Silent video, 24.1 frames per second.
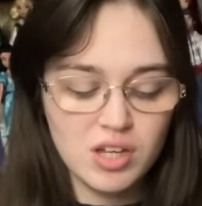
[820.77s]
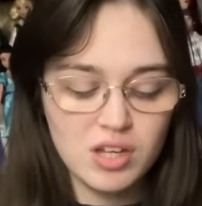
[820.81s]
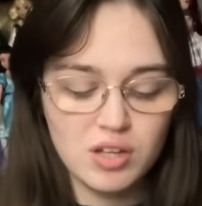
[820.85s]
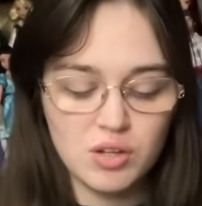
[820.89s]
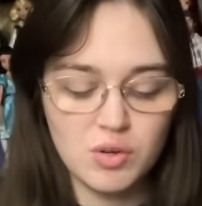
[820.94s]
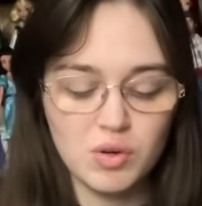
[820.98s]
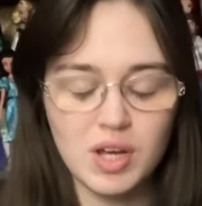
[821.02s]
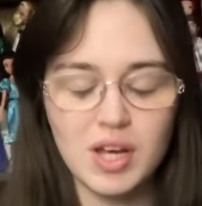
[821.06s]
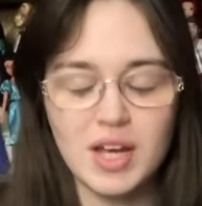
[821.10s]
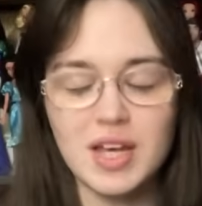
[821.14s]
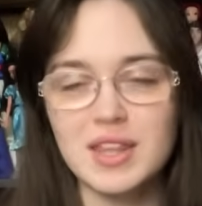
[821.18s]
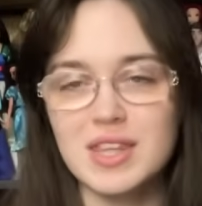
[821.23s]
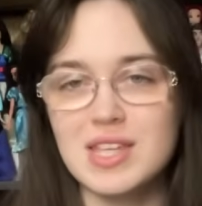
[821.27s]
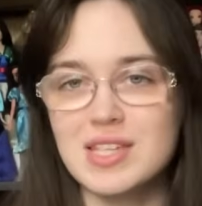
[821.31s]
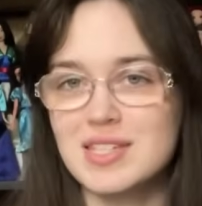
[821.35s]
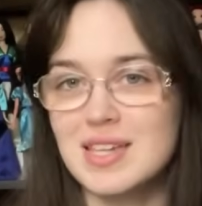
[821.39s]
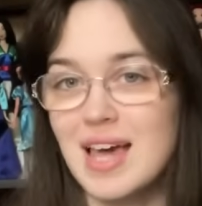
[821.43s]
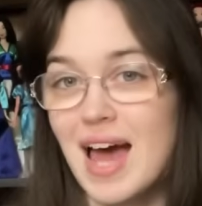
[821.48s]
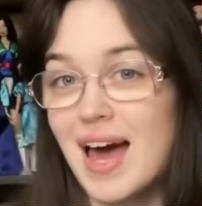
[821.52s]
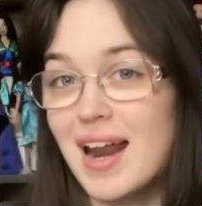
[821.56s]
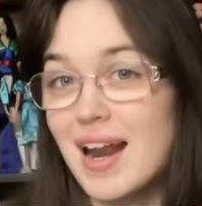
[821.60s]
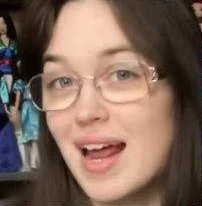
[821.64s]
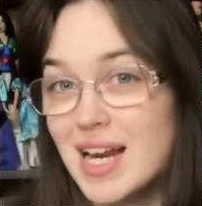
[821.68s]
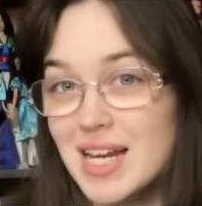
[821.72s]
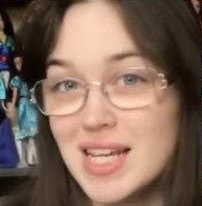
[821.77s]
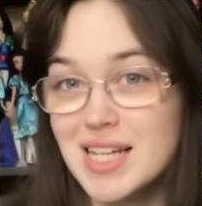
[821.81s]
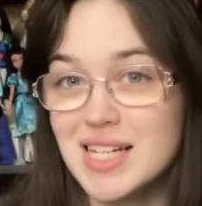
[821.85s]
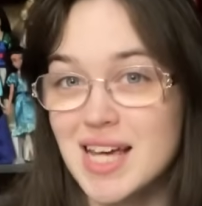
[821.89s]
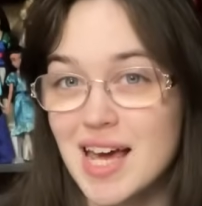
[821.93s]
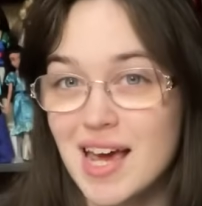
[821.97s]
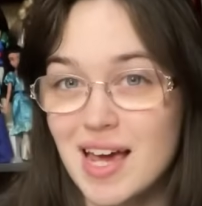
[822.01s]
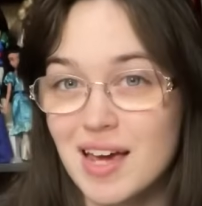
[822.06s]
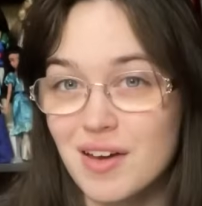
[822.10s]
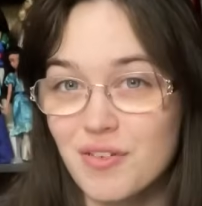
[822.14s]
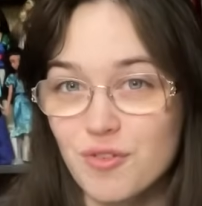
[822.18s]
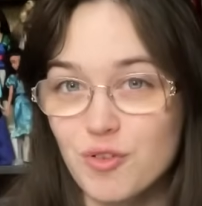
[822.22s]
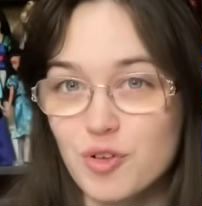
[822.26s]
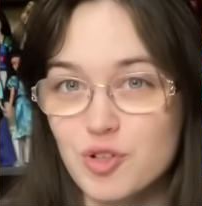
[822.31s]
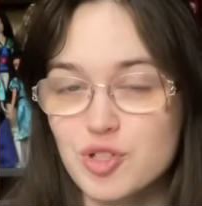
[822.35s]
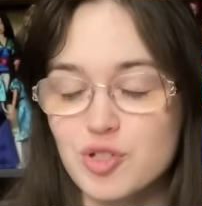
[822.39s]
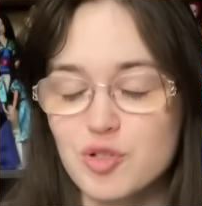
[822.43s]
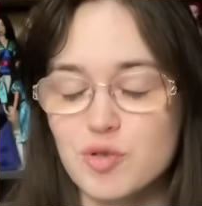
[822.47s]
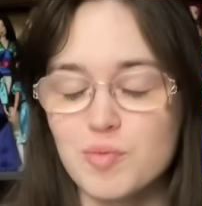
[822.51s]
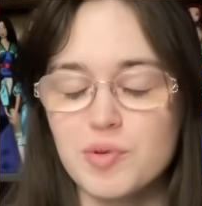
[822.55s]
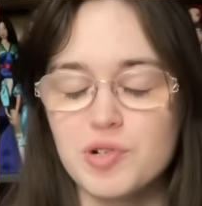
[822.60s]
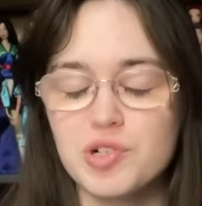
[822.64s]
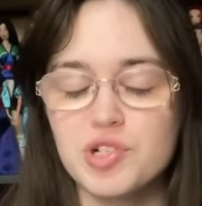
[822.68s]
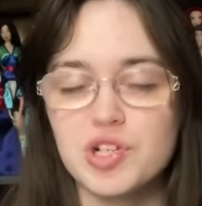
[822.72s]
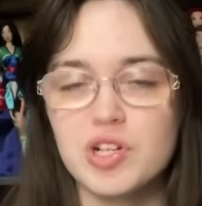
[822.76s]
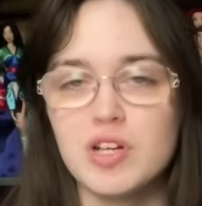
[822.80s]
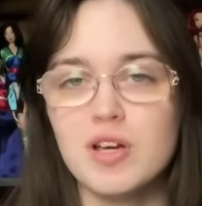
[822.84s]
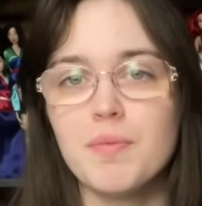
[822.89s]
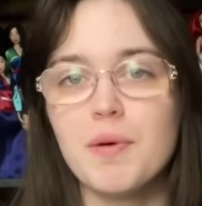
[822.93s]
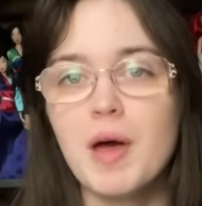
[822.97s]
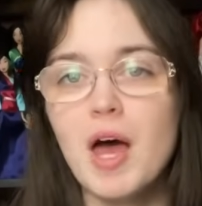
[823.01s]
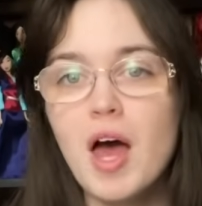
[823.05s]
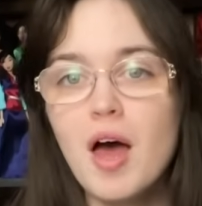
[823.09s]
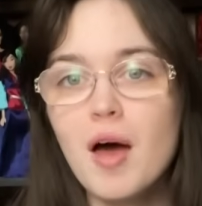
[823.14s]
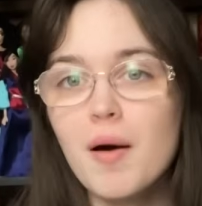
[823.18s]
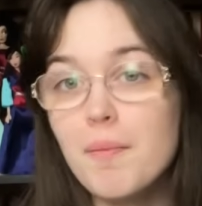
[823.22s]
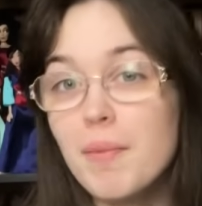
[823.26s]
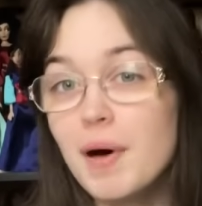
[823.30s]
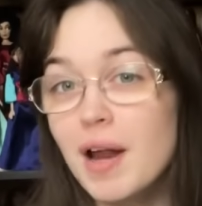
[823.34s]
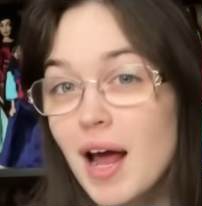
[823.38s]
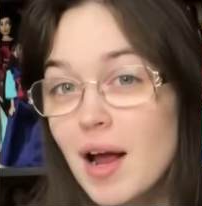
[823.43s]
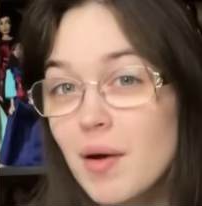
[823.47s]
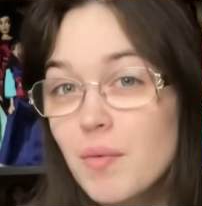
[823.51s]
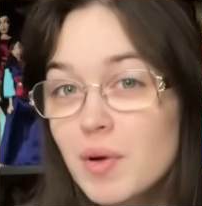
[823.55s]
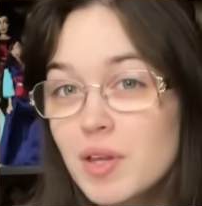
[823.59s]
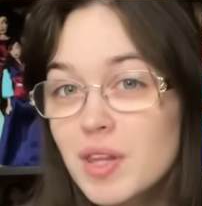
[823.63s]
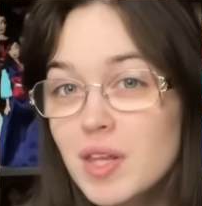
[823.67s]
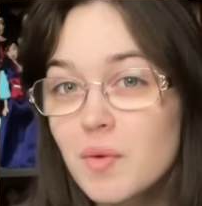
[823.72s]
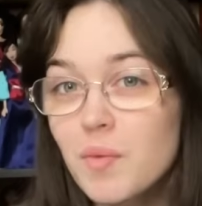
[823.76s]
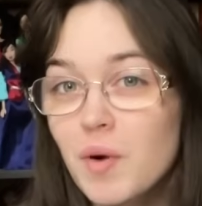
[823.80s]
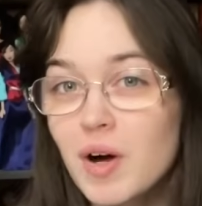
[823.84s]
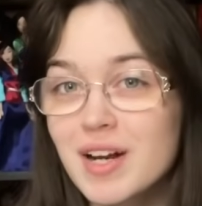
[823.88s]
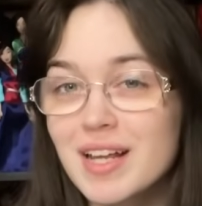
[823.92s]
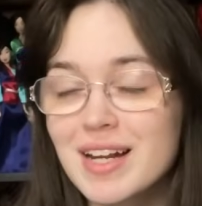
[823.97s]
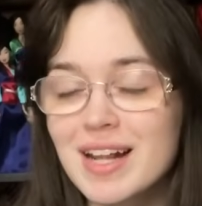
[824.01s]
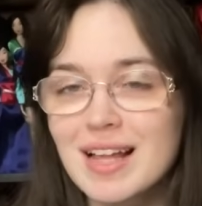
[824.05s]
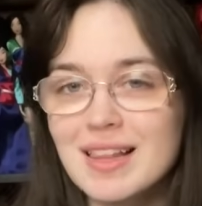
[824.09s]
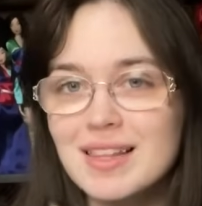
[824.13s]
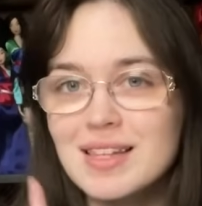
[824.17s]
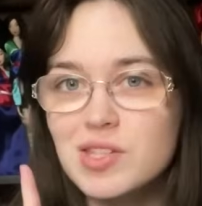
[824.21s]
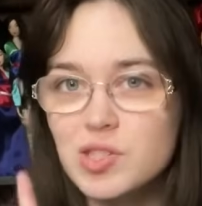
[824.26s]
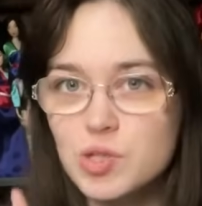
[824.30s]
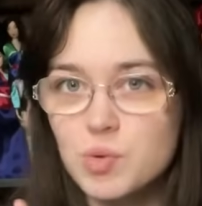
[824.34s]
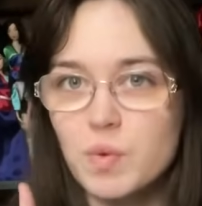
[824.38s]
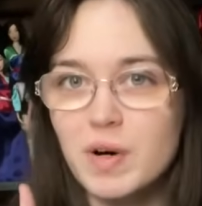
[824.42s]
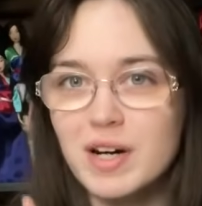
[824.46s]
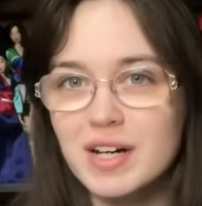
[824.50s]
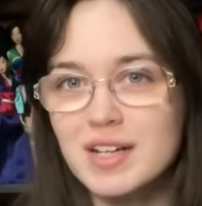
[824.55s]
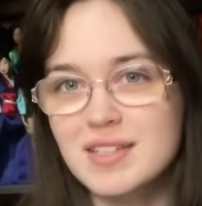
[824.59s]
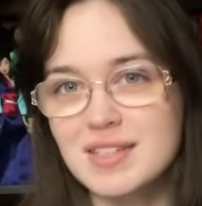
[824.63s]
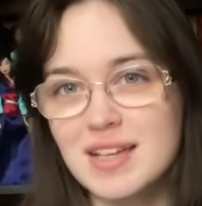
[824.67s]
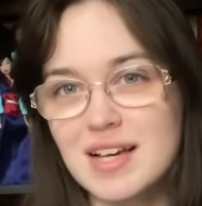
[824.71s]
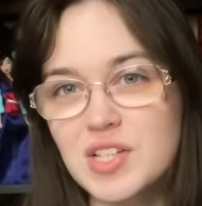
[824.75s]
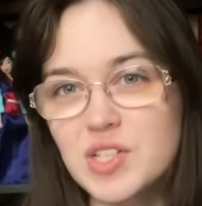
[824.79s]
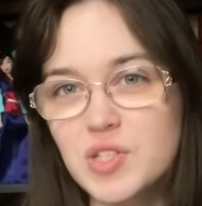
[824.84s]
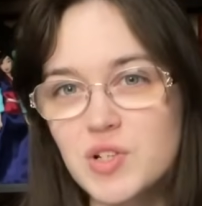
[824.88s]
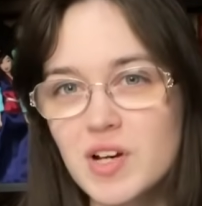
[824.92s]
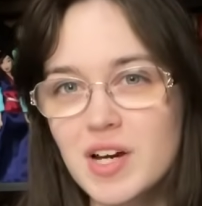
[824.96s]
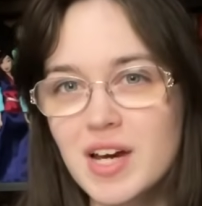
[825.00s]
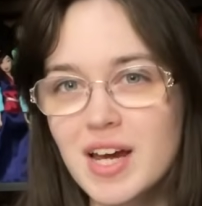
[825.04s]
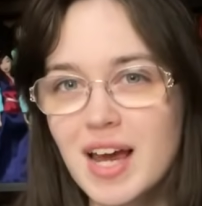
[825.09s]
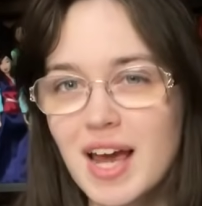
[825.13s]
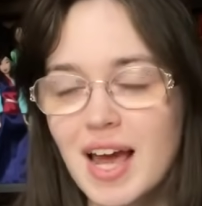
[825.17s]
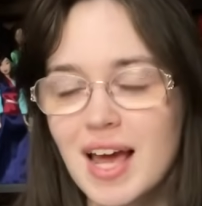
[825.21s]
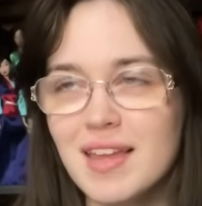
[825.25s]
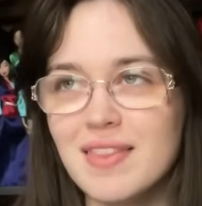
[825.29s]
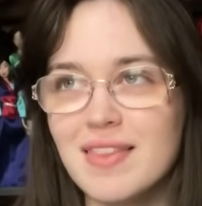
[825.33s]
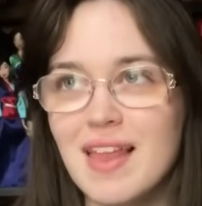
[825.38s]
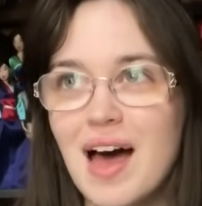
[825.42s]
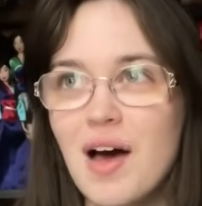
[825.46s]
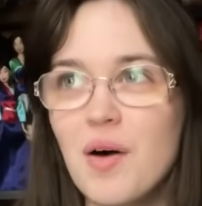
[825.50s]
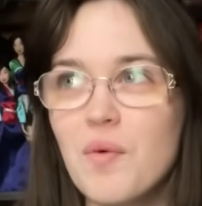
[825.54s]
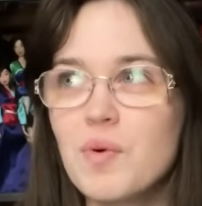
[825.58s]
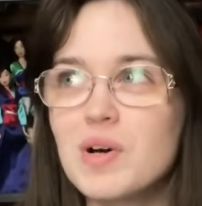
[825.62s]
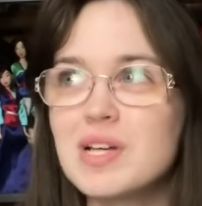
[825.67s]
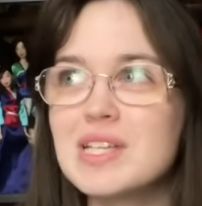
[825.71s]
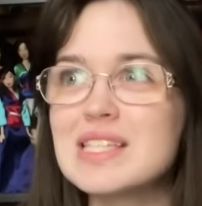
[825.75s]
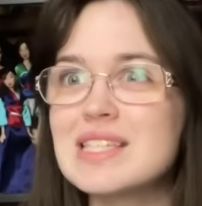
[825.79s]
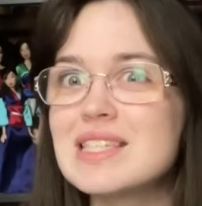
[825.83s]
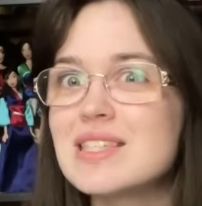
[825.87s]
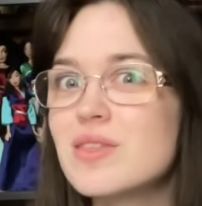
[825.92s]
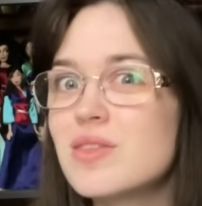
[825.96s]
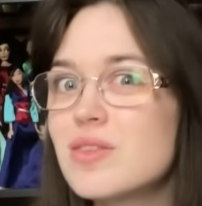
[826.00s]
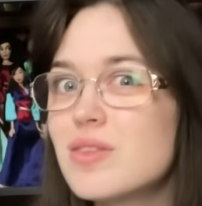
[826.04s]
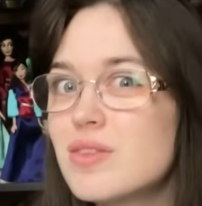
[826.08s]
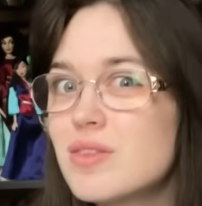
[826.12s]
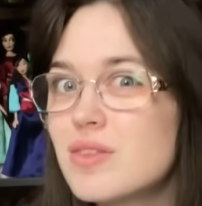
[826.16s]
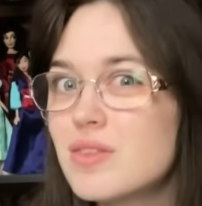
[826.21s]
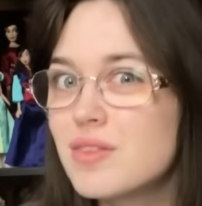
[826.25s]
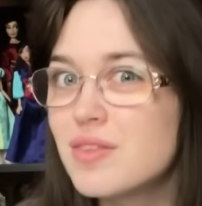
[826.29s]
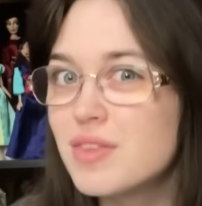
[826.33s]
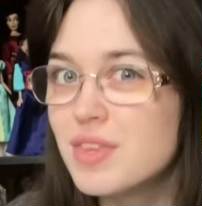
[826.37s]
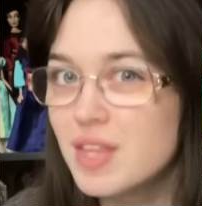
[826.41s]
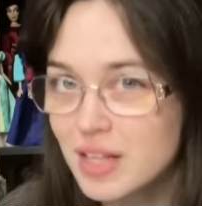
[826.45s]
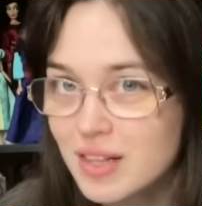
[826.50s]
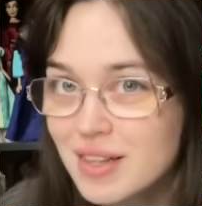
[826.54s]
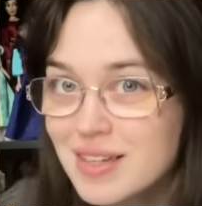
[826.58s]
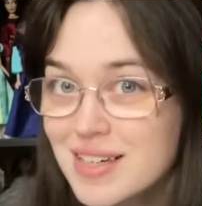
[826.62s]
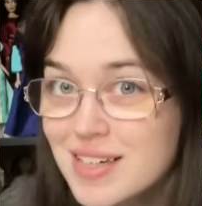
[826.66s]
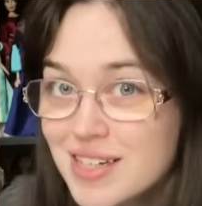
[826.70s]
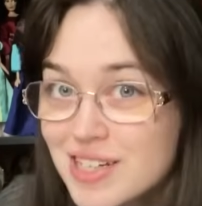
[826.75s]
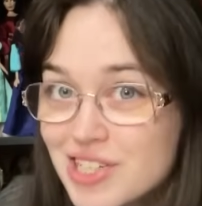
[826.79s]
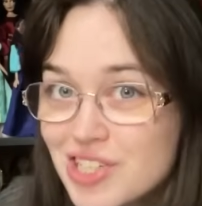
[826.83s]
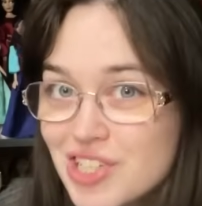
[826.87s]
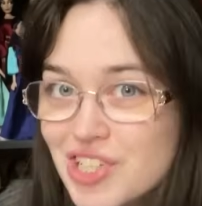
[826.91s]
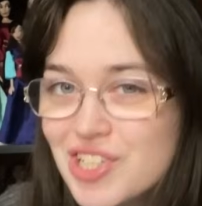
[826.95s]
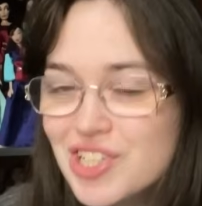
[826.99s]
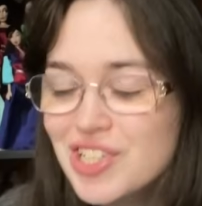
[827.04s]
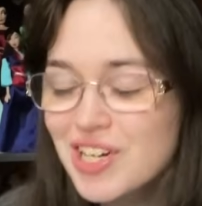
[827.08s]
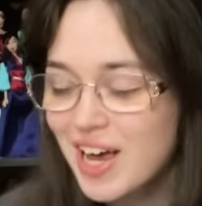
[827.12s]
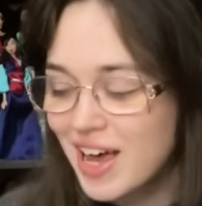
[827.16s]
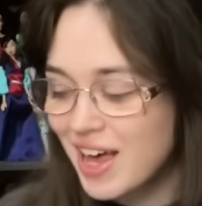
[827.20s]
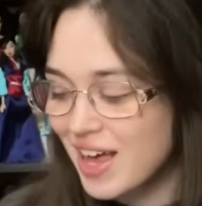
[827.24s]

You can get this cat any day for super cheap, but I really wanted at least one accessory, and that was the leash.